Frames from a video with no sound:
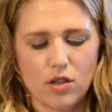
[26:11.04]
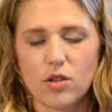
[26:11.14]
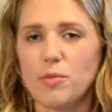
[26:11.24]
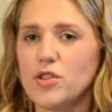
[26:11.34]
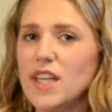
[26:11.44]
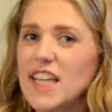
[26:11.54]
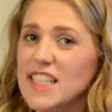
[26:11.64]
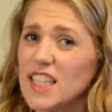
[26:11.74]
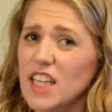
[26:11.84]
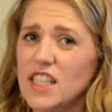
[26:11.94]
So I'm using
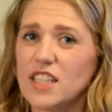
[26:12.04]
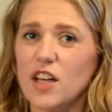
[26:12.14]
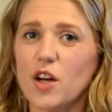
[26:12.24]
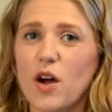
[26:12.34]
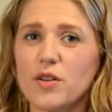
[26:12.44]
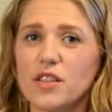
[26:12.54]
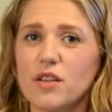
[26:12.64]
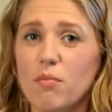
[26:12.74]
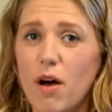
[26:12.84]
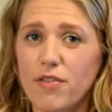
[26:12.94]
these silly silicone
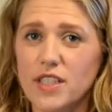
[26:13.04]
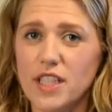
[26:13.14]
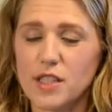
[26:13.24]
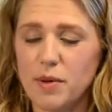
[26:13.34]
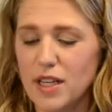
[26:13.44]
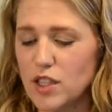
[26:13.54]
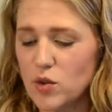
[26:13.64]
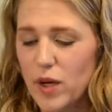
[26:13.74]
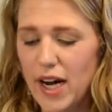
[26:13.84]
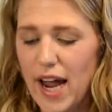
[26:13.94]
muffin tins because it's
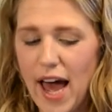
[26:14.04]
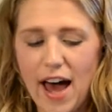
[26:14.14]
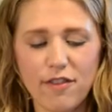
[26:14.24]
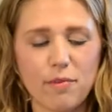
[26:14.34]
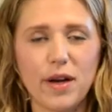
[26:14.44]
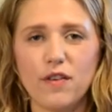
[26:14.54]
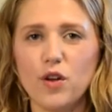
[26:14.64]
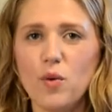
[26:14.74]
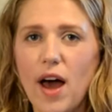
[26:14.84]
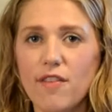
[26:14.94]
what I have, but if
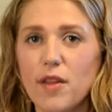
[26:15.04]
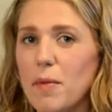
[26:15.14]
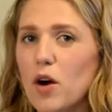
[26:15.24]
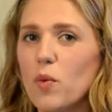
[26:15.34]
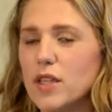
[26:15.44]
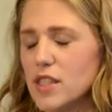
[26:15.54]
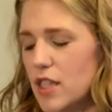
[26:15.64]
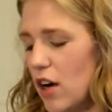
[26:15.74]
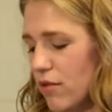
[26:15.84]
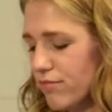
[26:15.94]
you have the metal ones,
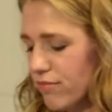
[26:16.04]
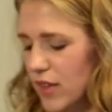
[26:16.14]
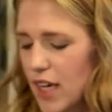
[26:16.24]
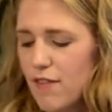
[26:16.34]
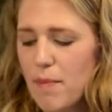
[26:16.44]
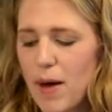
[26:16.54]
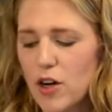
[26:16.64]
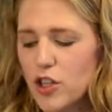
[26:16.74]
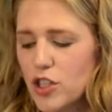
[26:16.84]
they're even better.